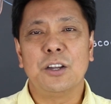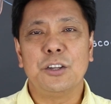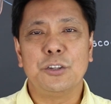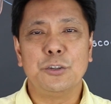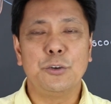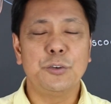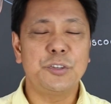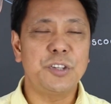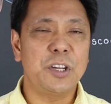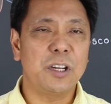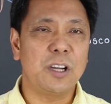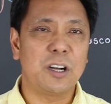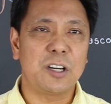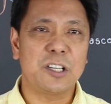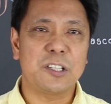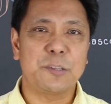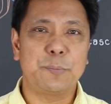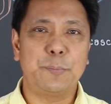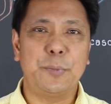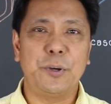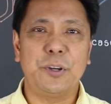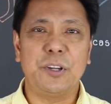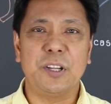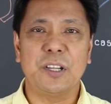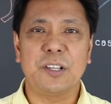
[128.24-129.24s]
Using our
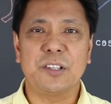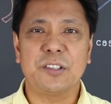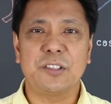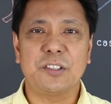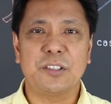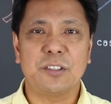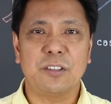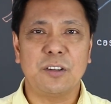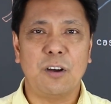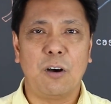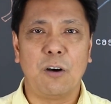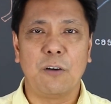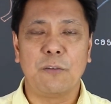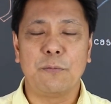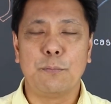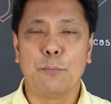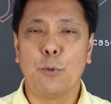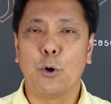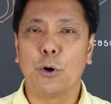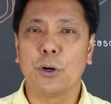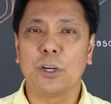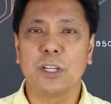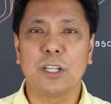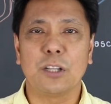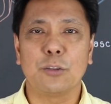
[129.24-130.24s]
experience of
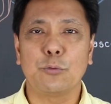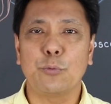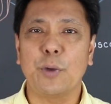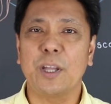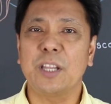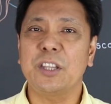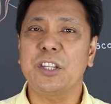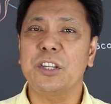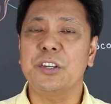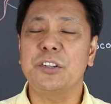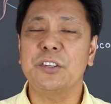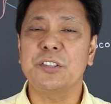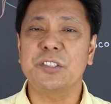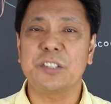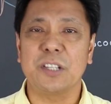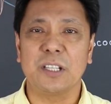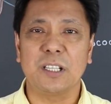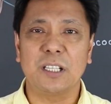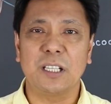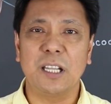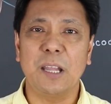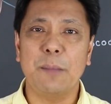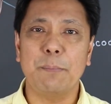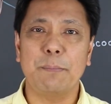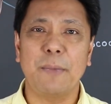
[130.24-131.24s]
more than 20 years in
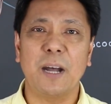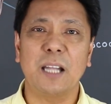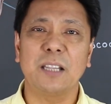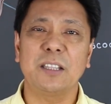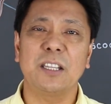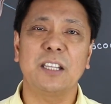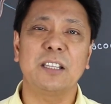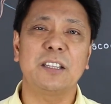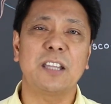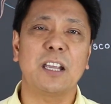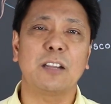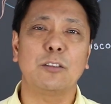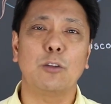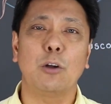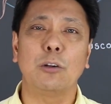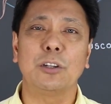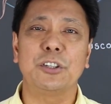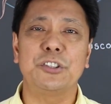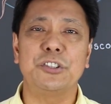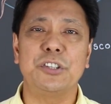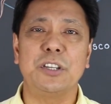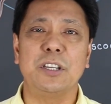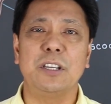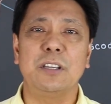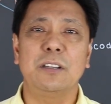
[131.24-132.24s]
clip bonding
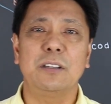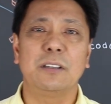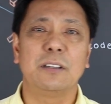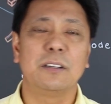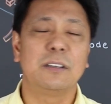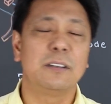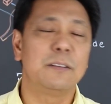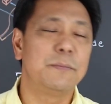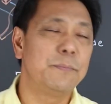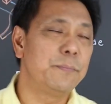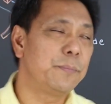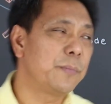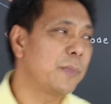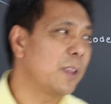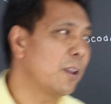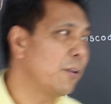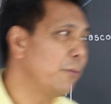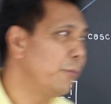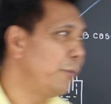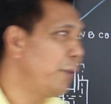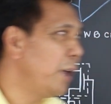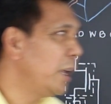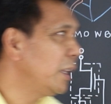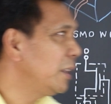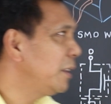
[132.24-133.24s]
technology,
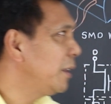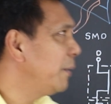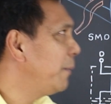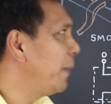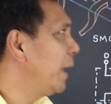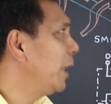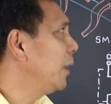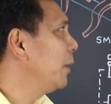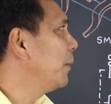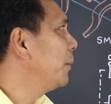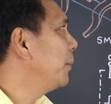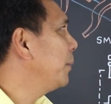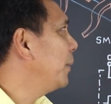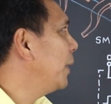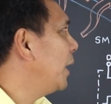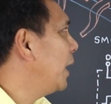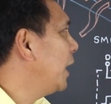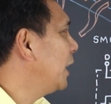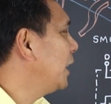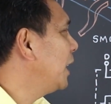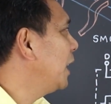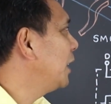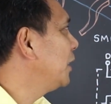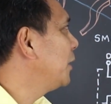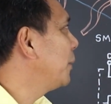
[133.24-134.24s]
we had developed
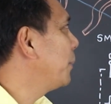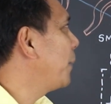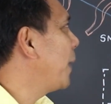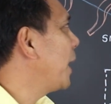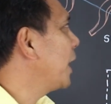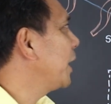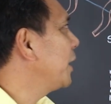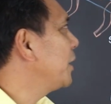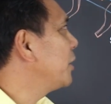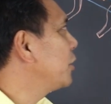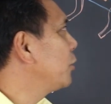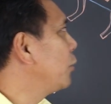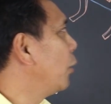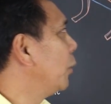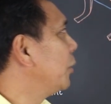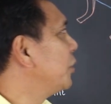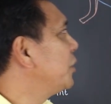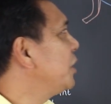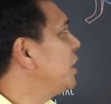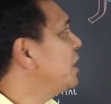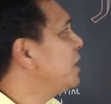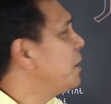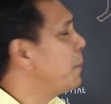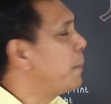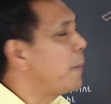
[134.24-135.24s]
another package called
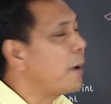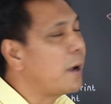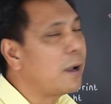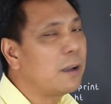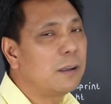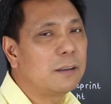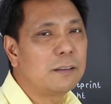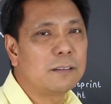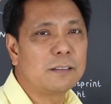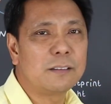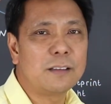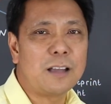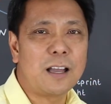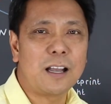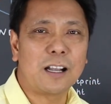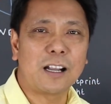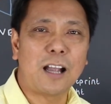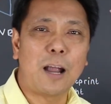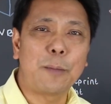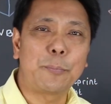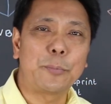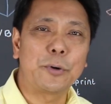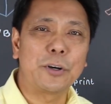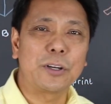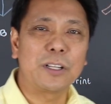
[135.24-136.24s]
CC-PAK, a
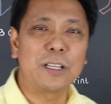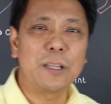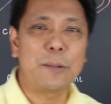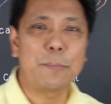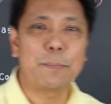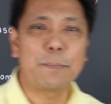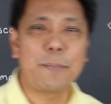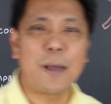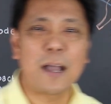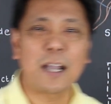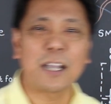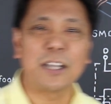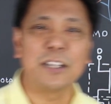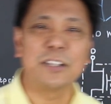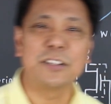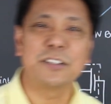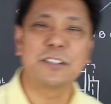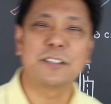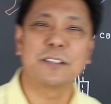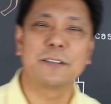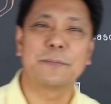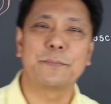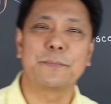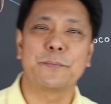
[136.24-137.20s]
copper clip package.